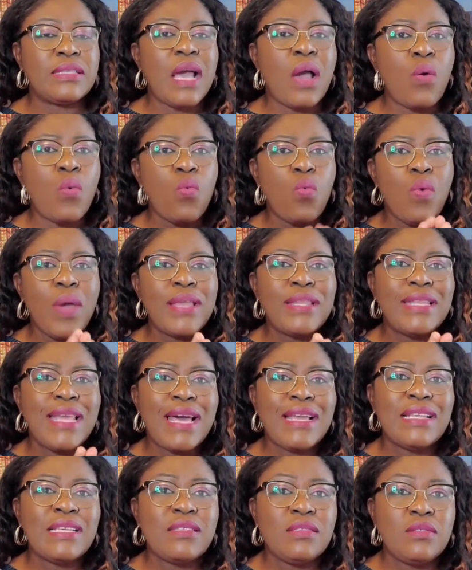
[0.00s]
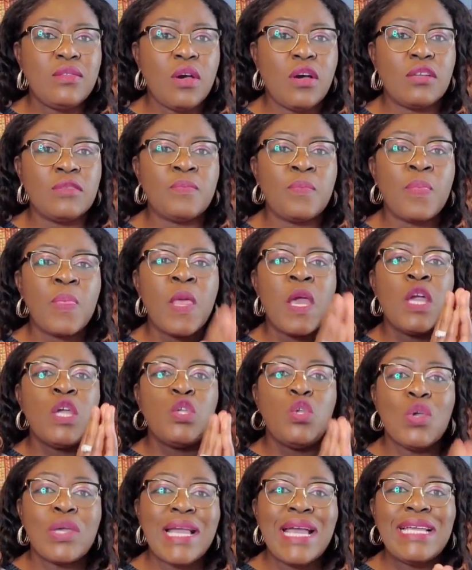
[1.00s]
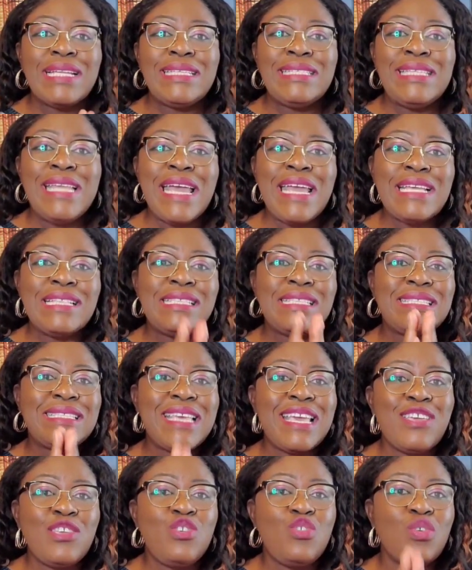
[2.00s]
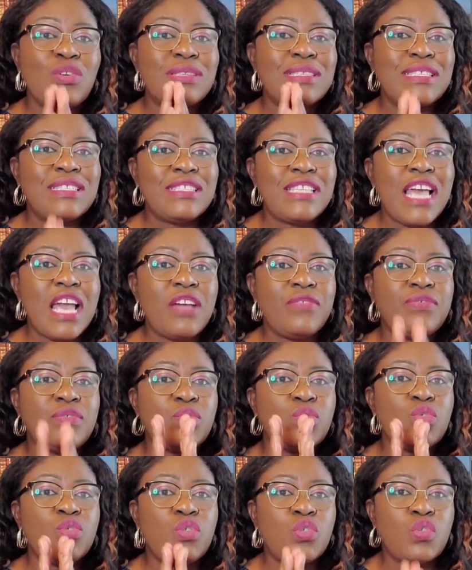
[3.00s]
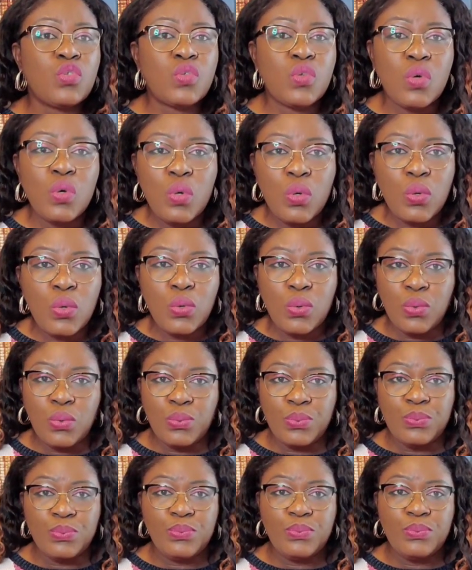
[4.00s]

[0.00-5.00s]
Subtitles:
And when that is done, you can then send yourself to school.